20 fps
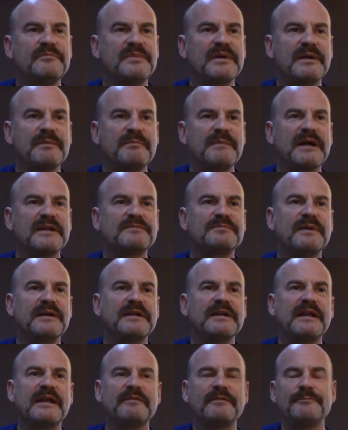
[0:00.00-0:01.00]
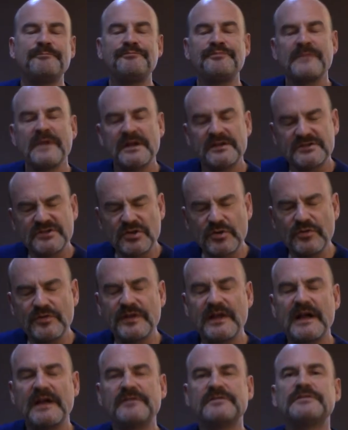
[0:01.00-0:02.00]
be a match made in heaven.
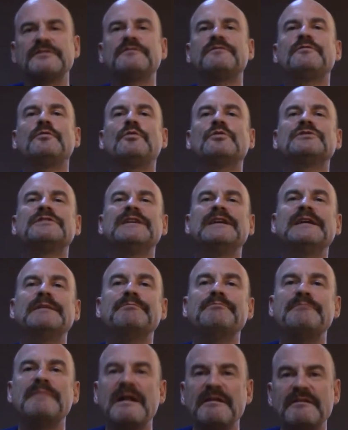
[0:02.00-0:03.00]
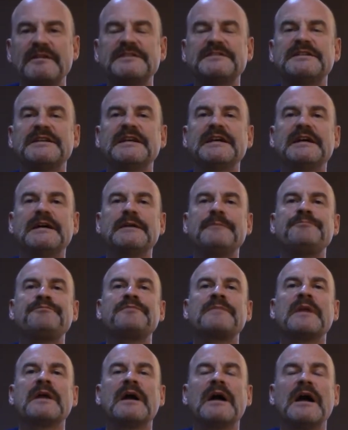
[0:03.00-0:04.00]
2014 Malvasija
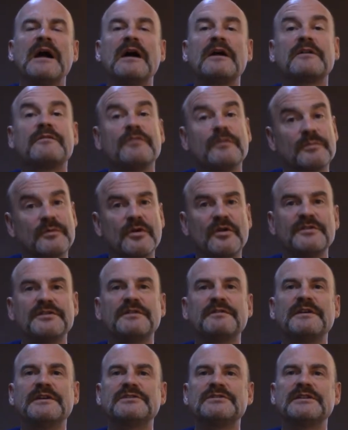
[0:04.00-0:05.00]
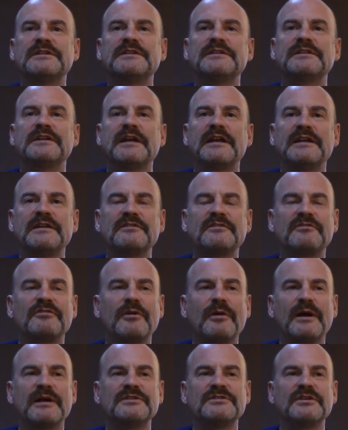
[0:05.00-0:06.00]
from Kozlovic in
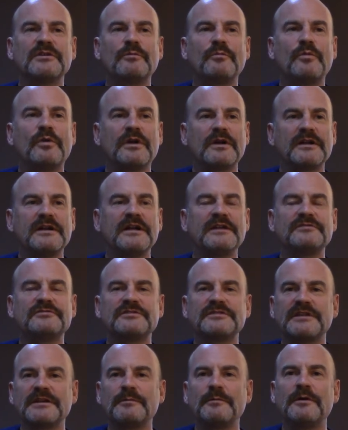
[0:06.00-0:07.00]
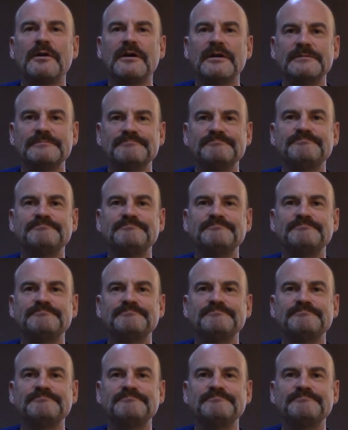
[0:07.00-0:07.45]
Croatia. What an interesting wine.